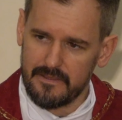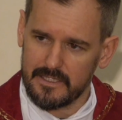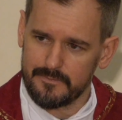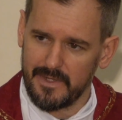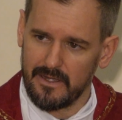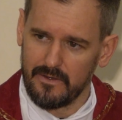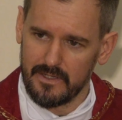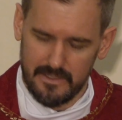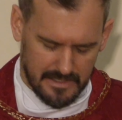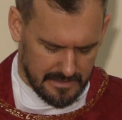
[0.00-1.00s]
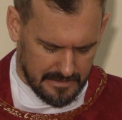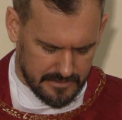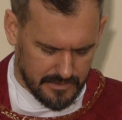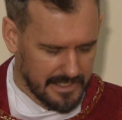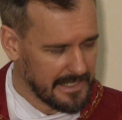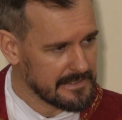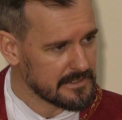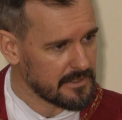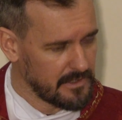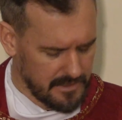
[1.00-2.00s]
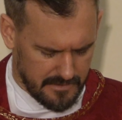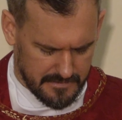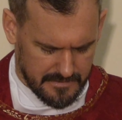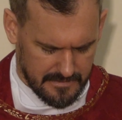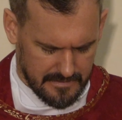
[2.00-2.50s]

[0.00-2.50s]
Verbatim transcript: has power to cleanse the heart.